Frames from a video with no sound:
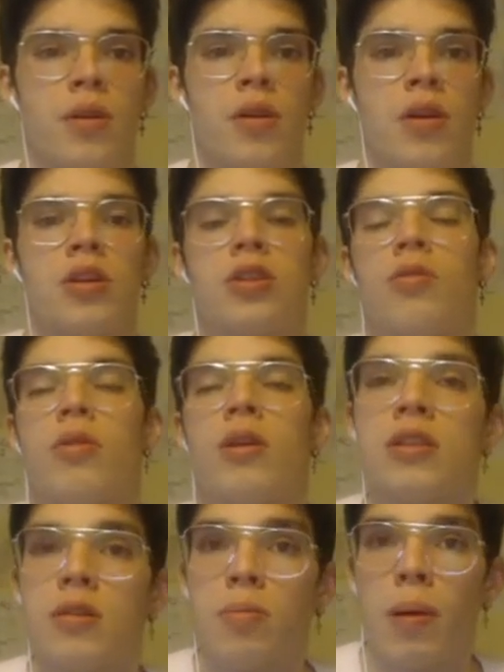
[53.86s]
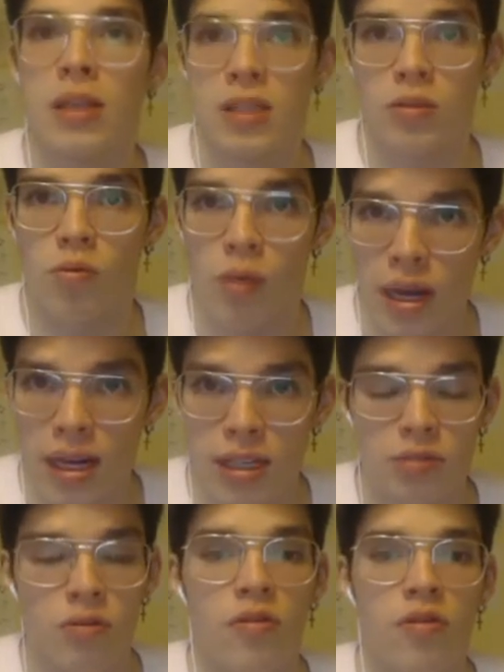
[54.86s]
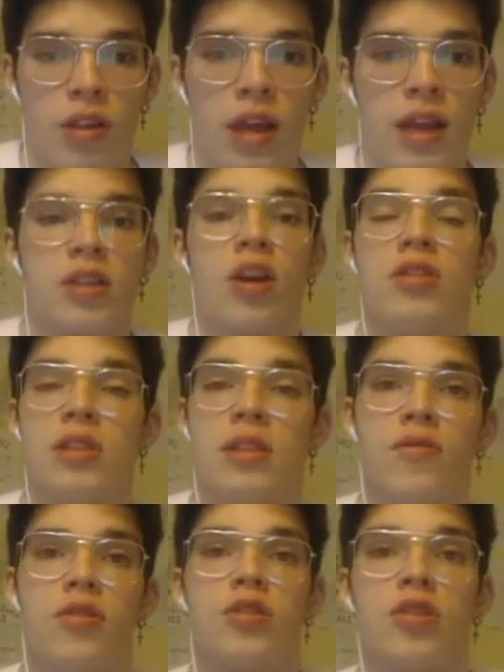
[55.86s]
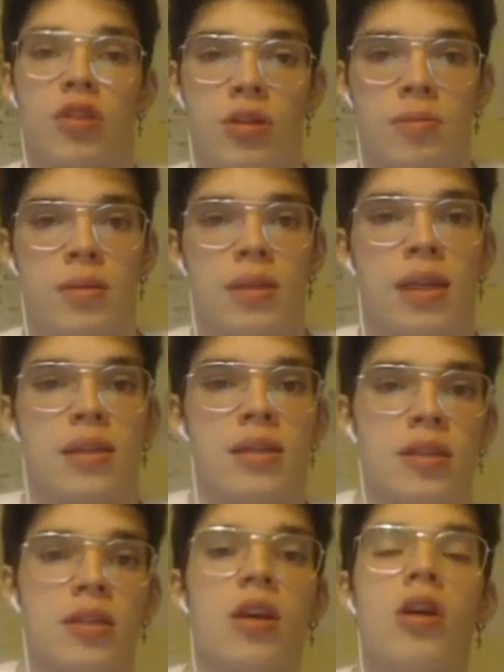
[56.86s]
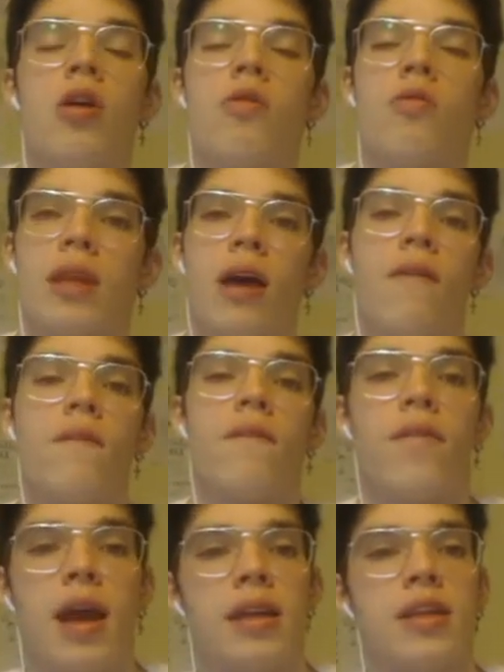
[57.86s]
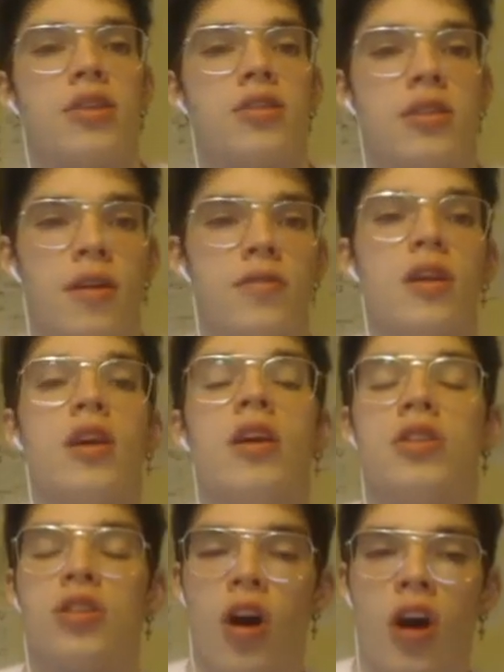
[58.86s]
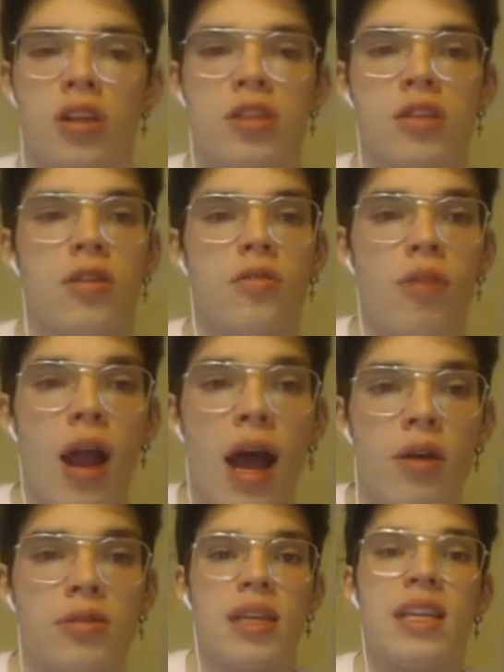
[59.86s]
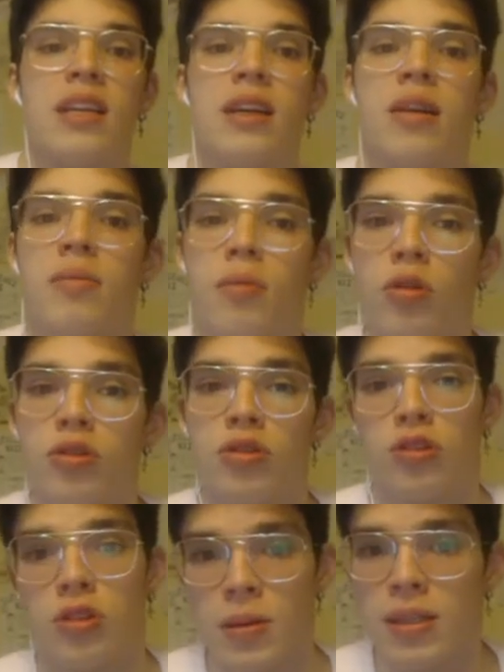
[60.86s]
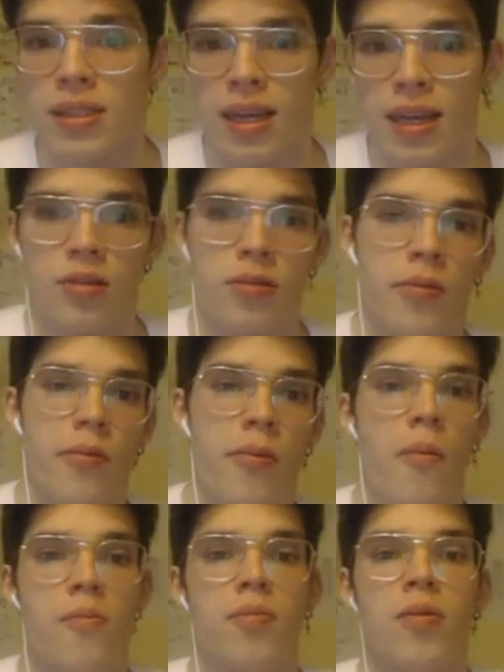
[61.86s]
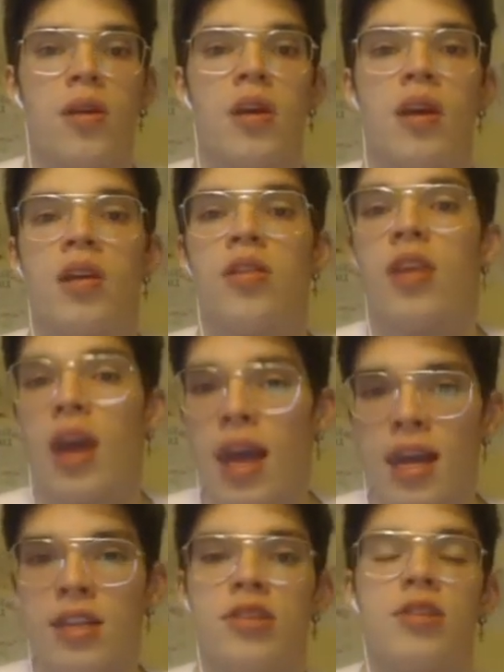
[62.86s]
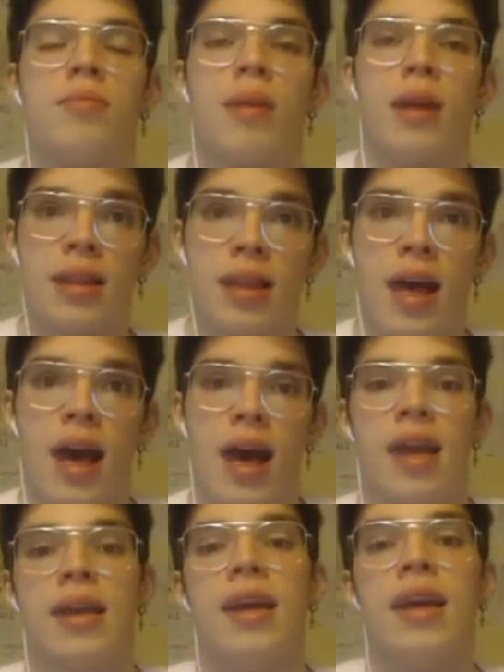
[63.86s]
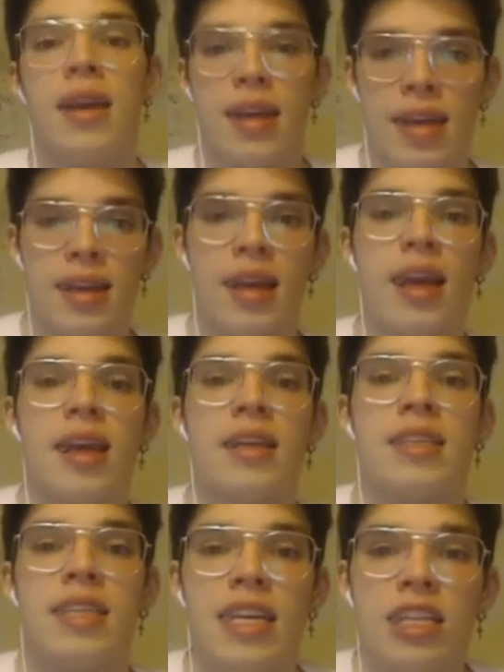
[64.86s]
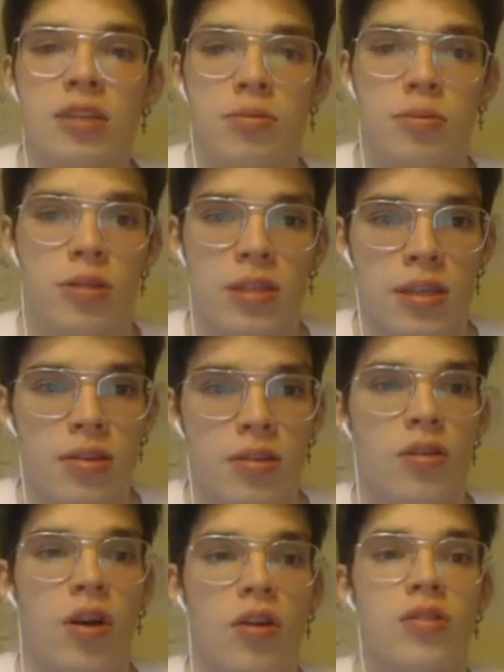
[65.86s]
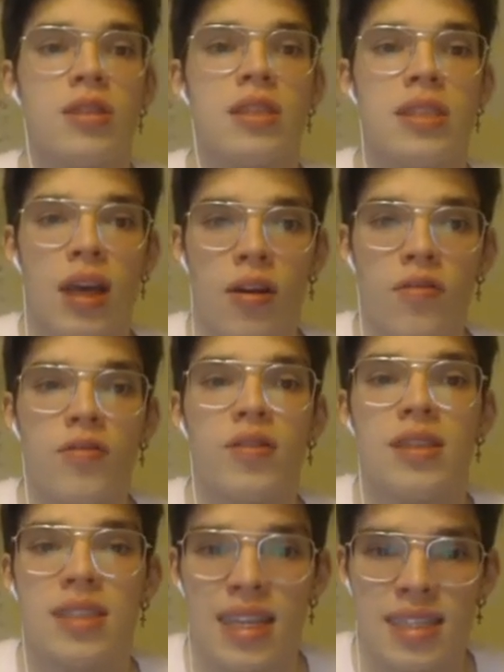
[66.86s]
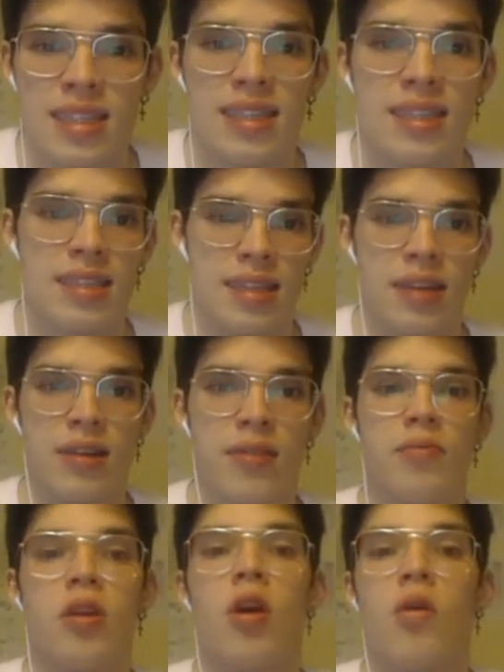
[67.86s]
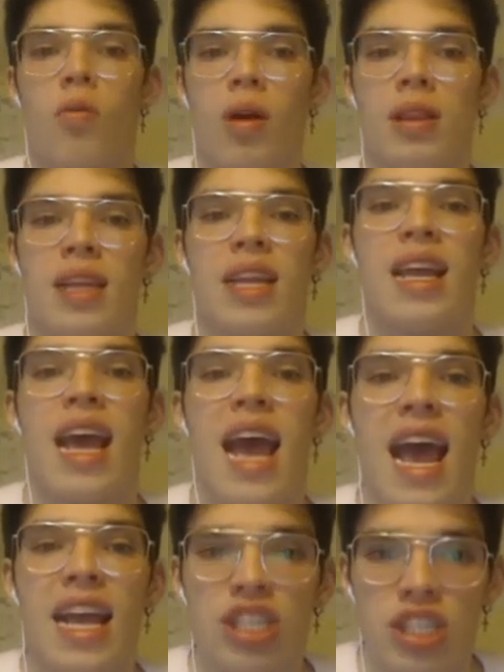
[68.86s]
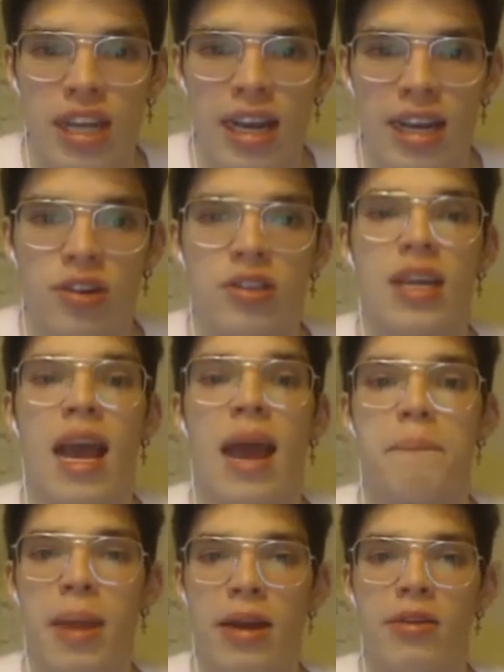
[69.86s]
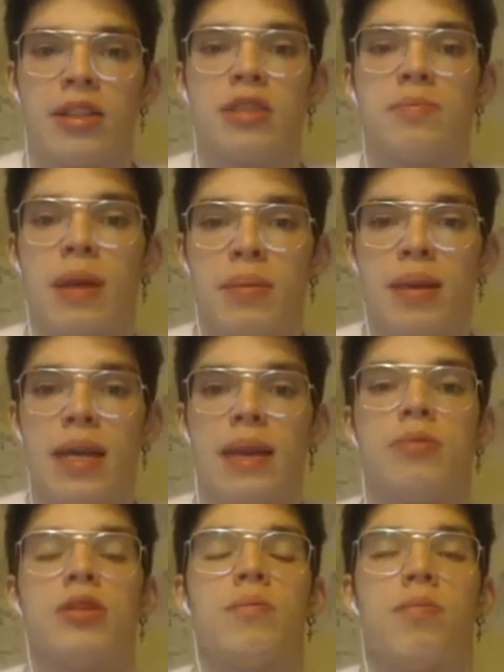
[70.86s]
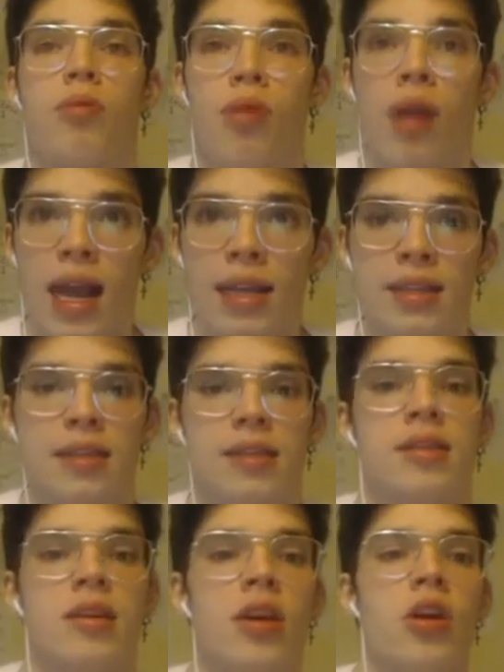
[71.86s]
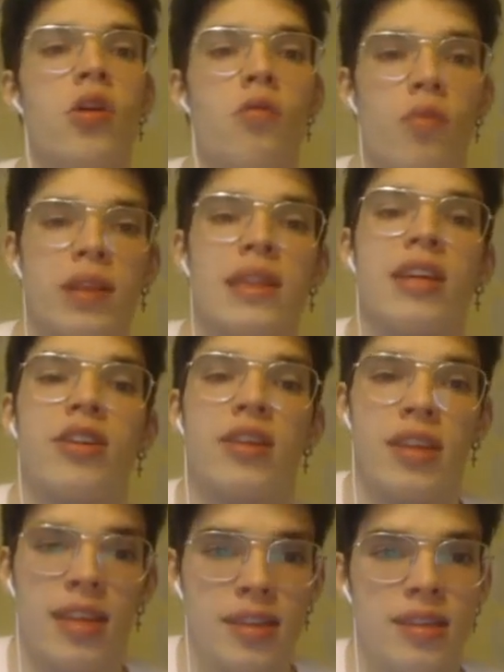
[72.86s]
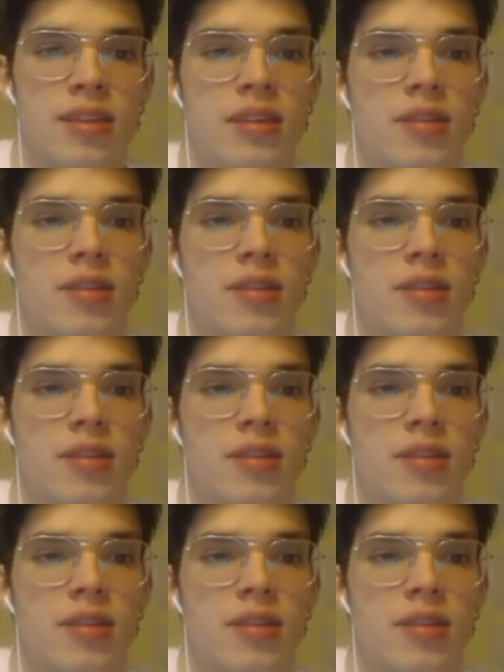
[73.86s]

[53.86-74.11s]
So what is the best way to reflect on difficult circumstances without finding ourselves tossed around an emotional spin cycle? The answer may lie in a teachable skill called self-distancing, one that educators and parents may be able to practice with their kids.